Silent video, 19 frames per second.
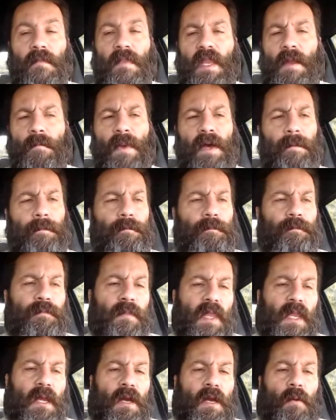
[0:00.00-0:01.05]
But
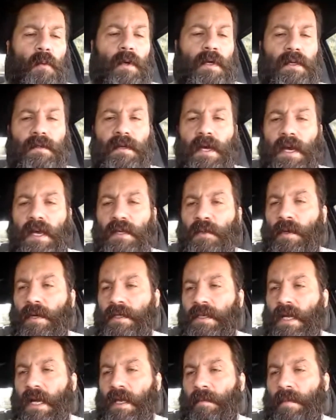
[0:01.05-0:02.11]
what do you guys want to
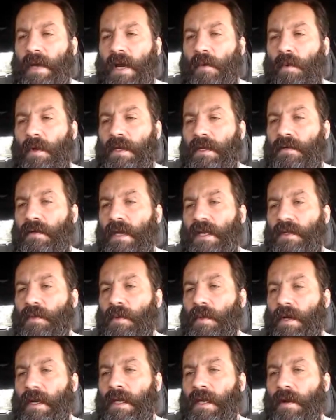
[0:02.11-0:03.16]
talk about? What do you guys want
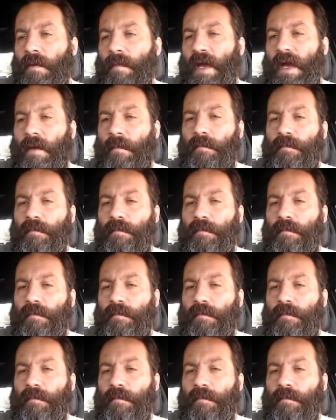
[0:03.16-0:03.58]
to hear about?